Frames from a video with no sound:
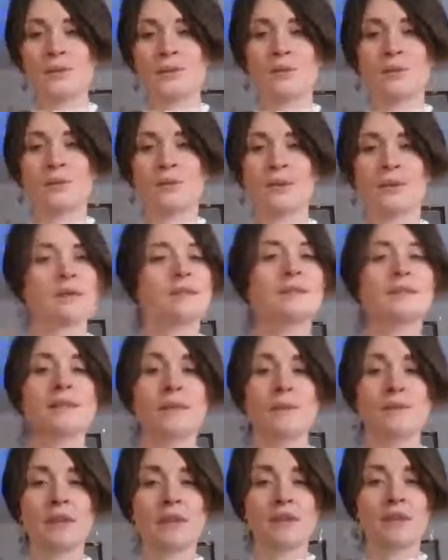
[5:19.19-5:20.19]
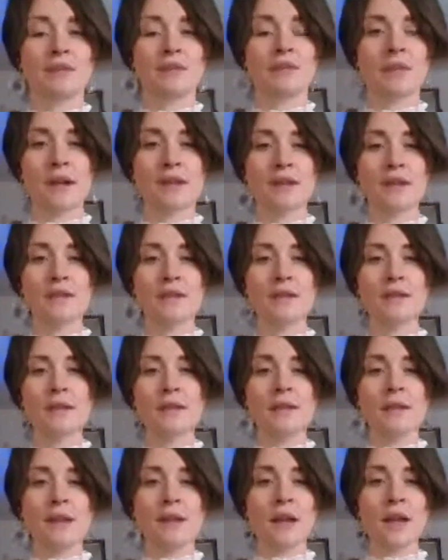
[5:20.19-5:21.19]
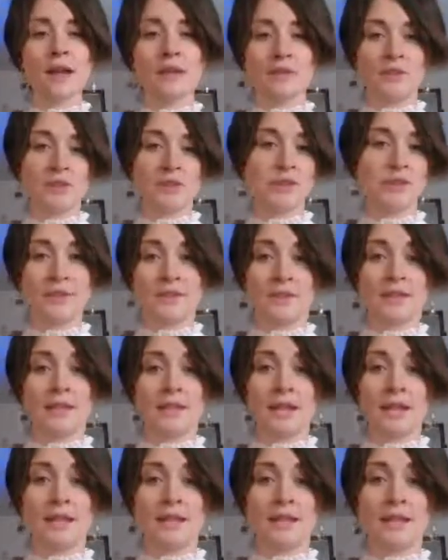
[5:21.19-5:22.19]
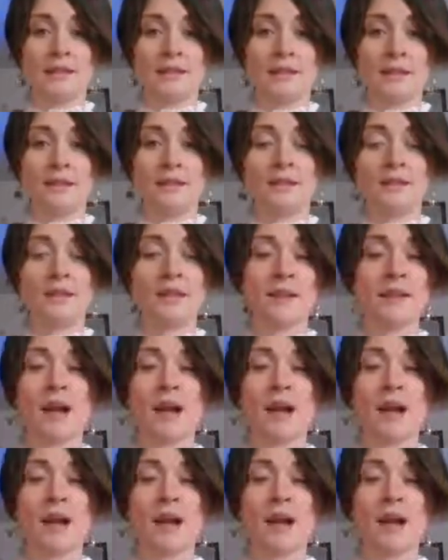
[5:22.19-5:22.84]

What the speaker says: to get something done and just say it's done.